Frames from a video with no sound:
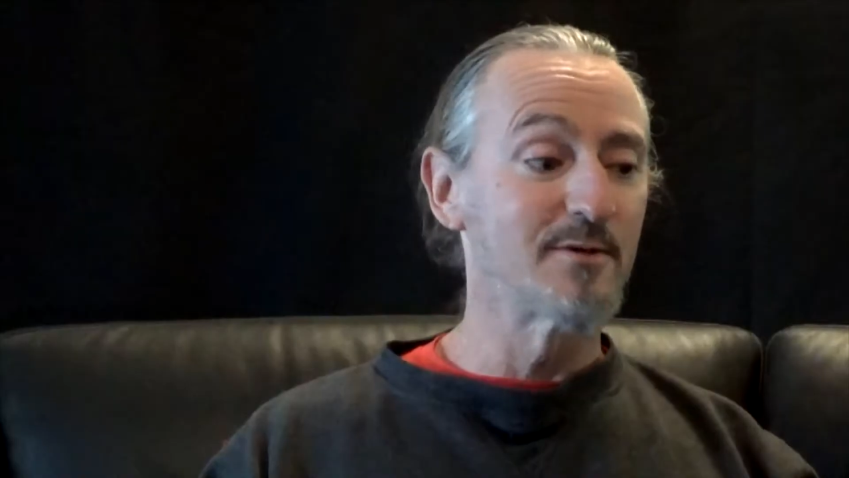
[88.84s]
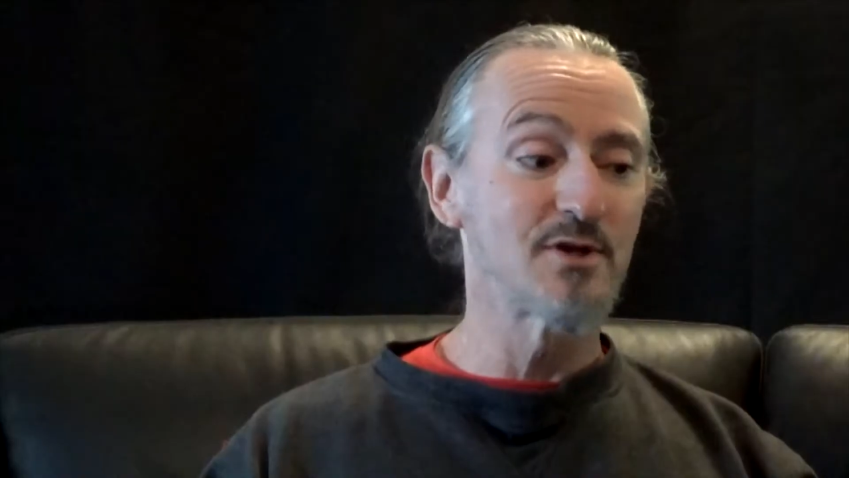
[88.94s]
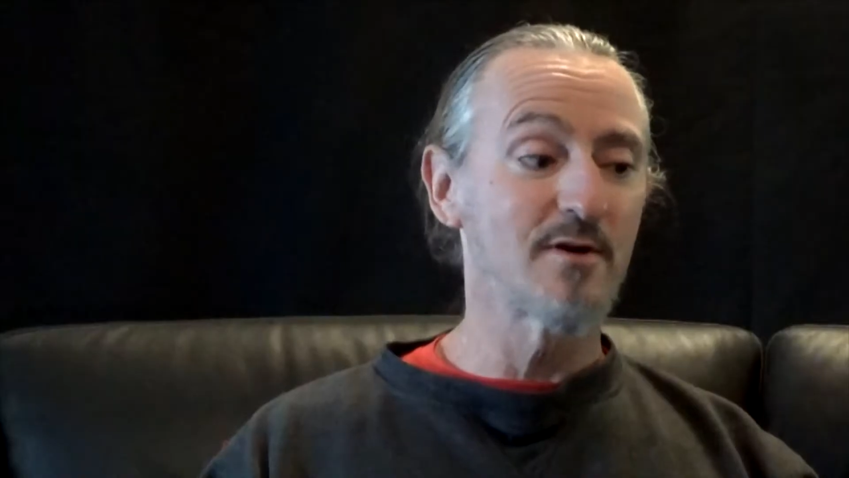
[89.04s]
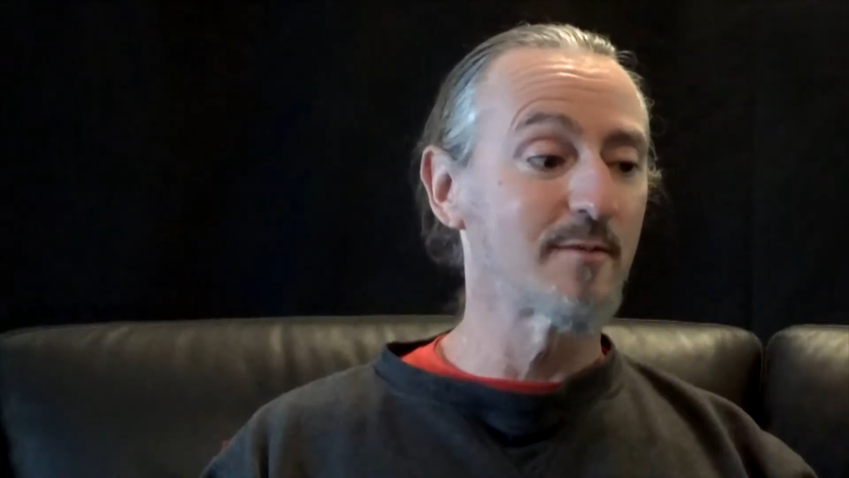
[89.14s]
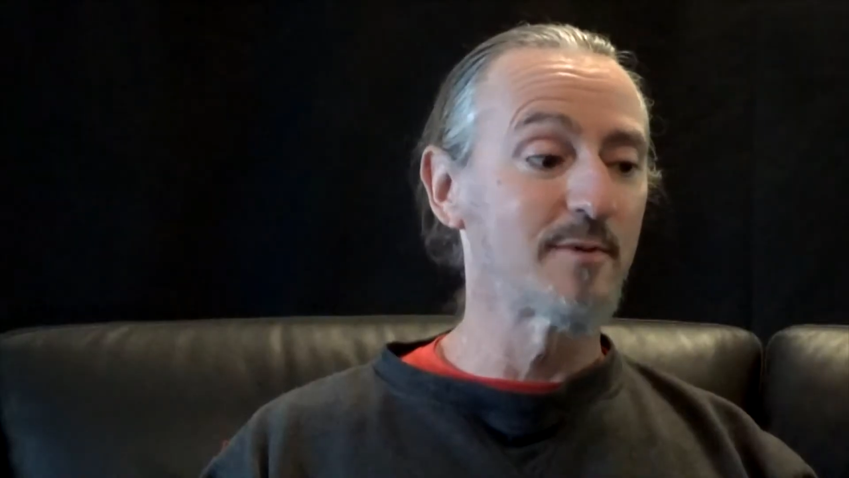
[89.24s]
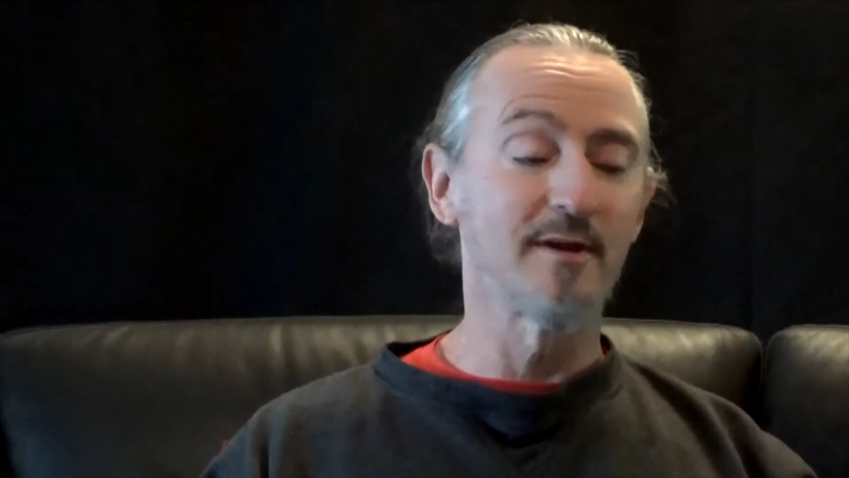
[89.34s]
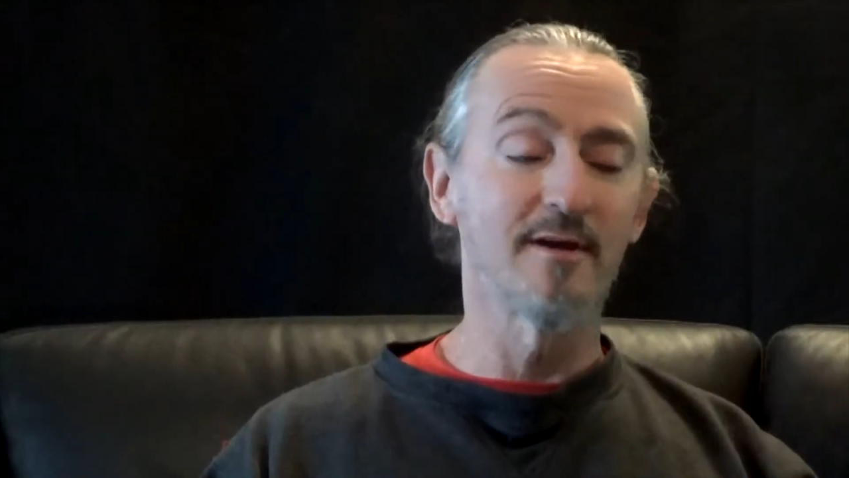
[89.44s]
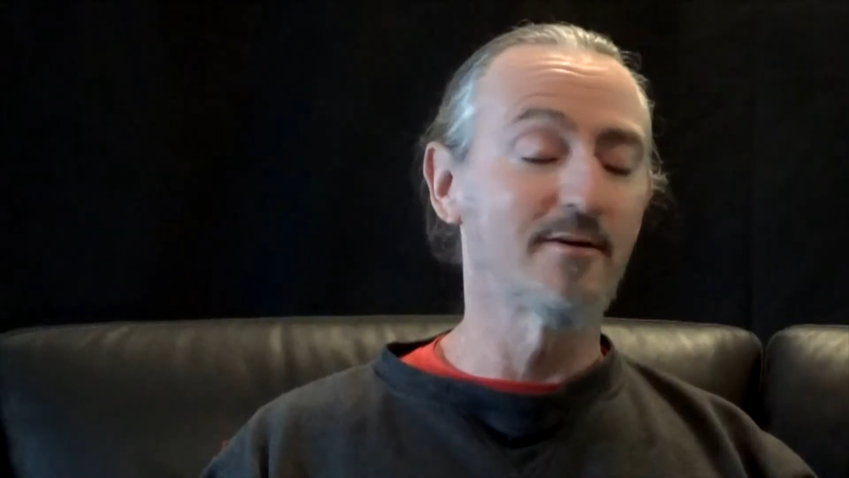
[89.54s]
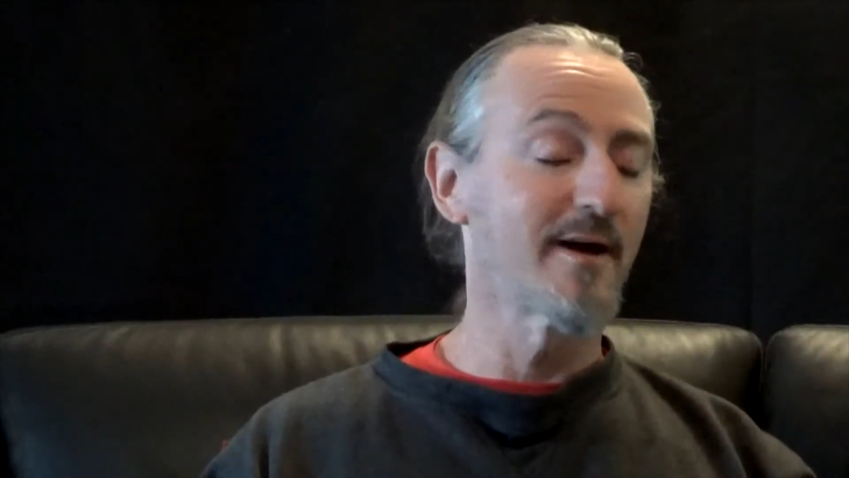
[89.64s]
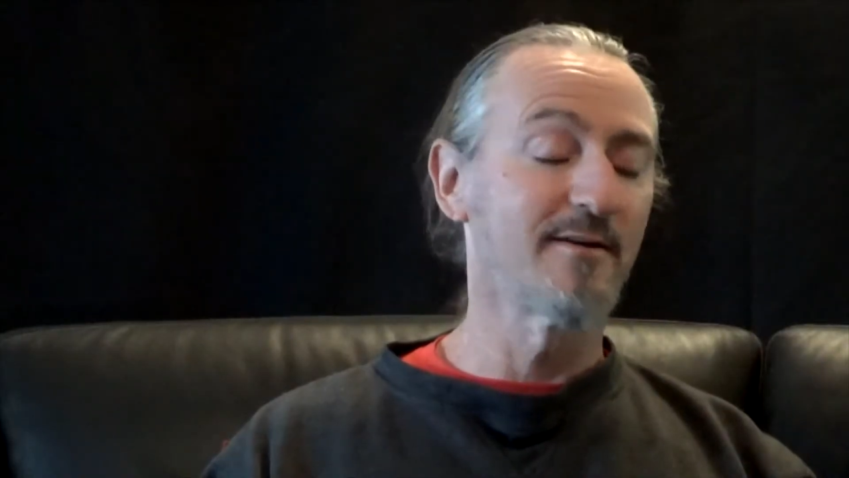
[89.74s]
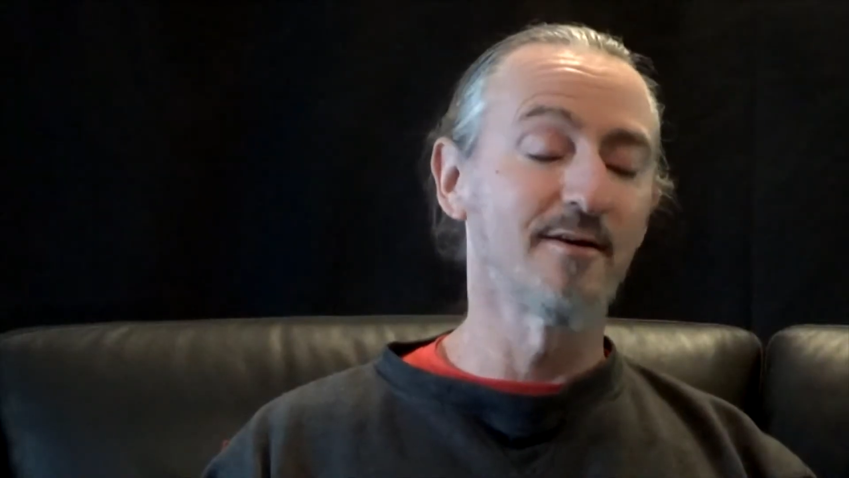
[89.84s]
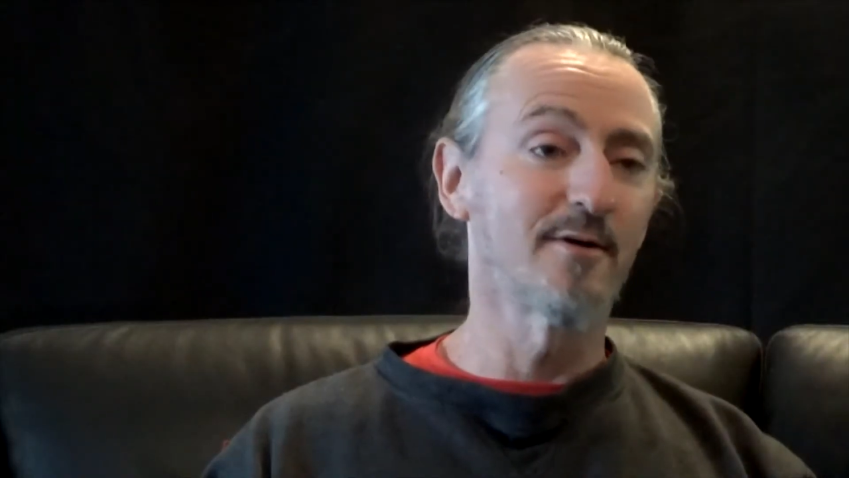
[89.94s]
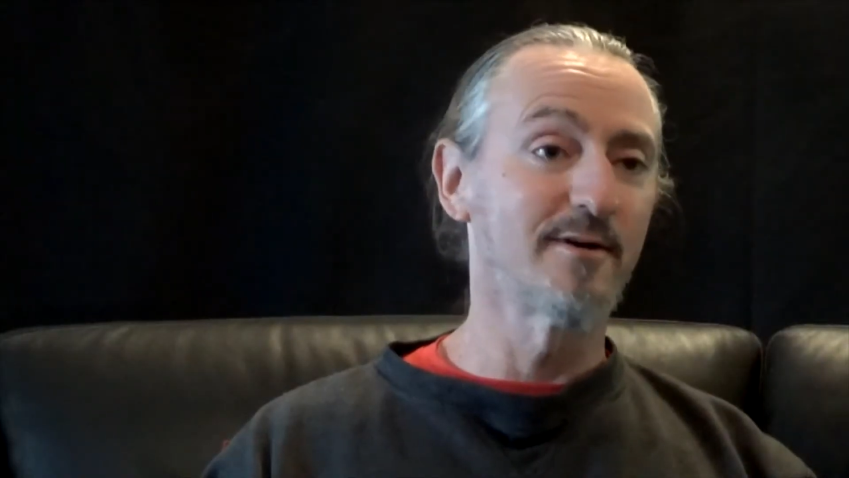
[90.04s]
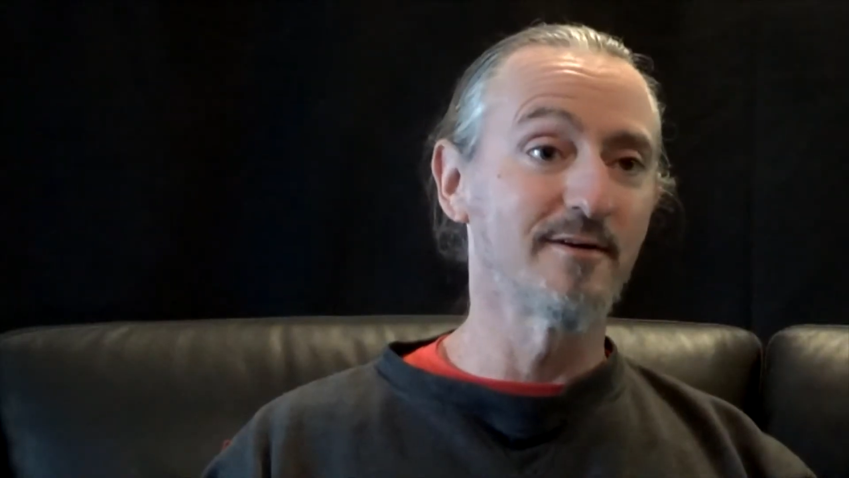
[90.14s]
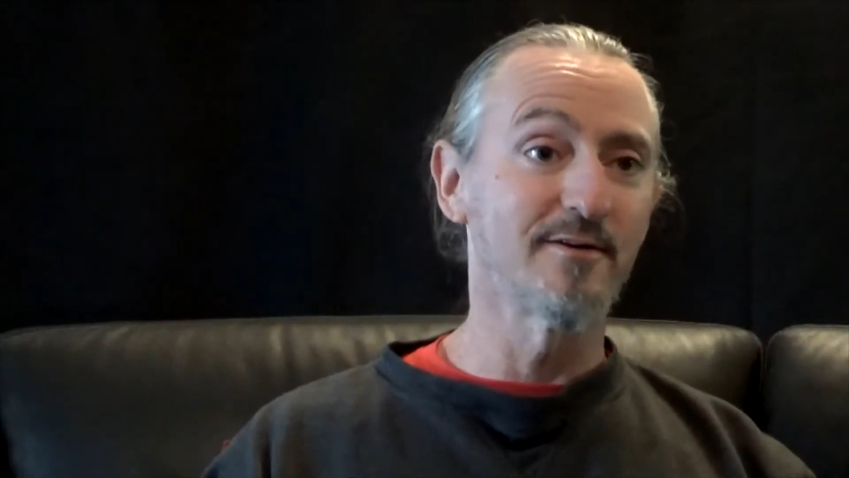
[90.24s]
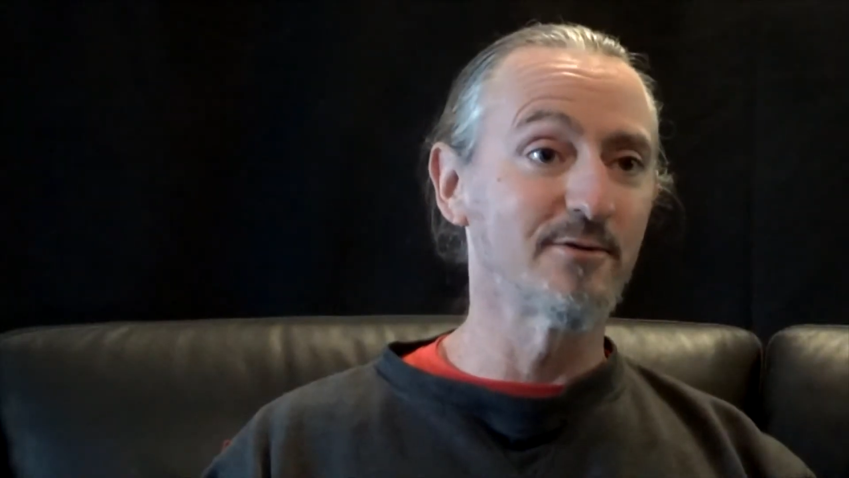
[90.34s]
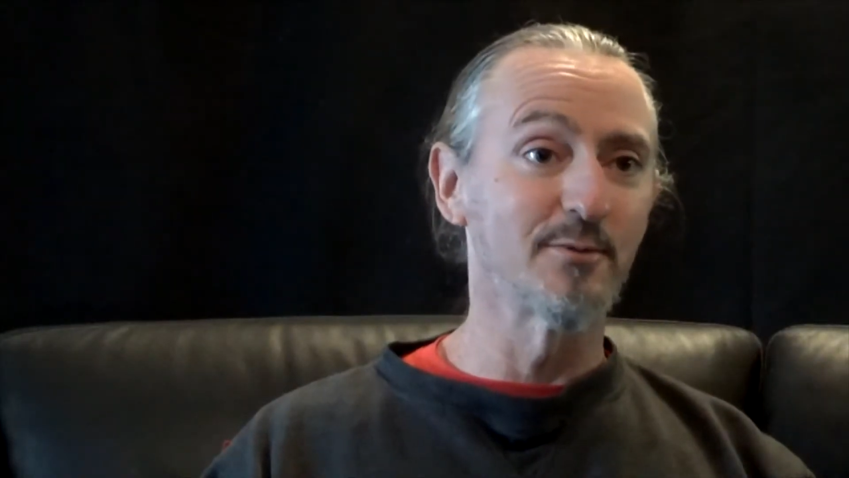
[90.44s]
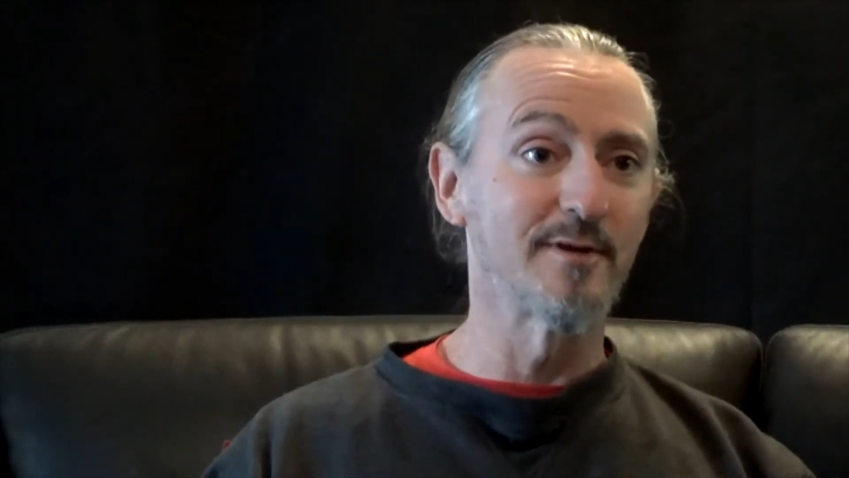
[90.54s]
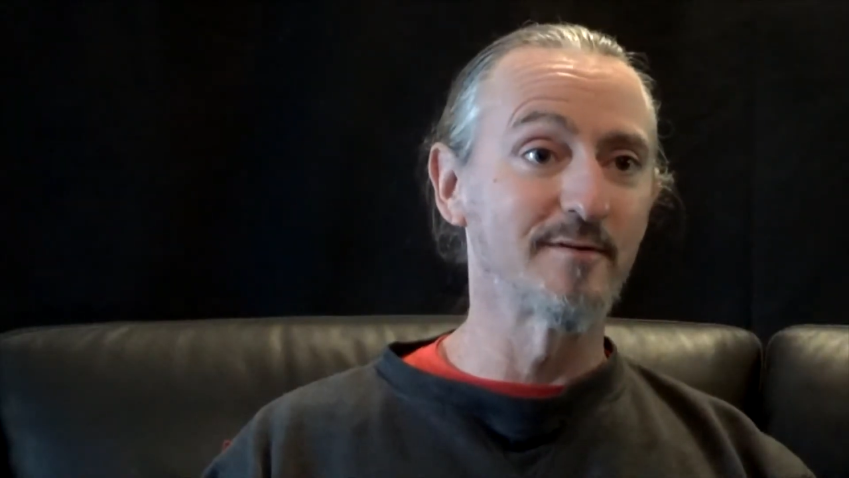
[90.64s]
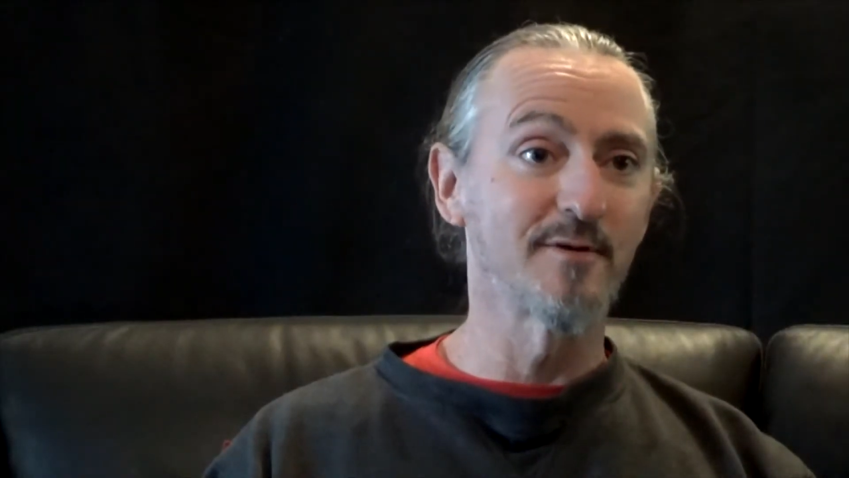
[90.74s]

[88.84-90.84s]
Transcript: showed up in there and I had no idea until we